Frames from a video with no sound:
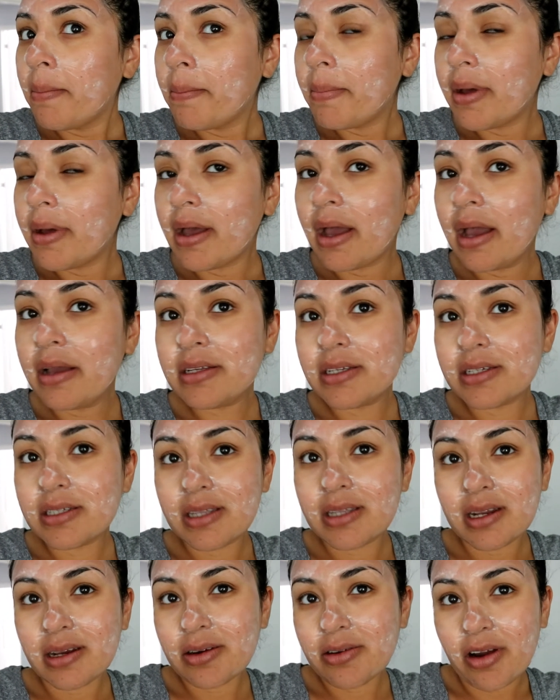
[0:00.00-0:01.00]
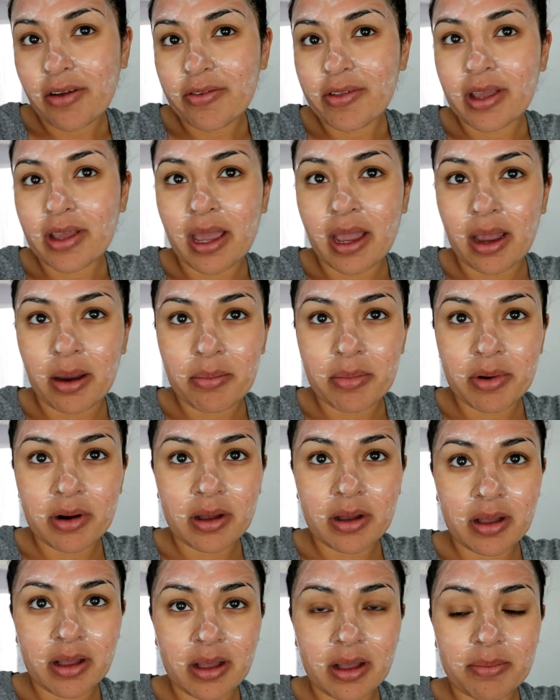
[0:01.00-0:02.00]
but I just didn't grab the
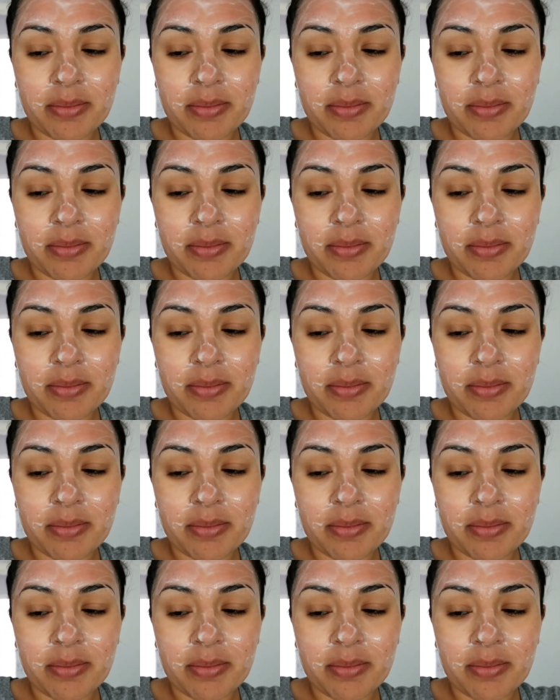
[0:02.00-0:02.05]
camera.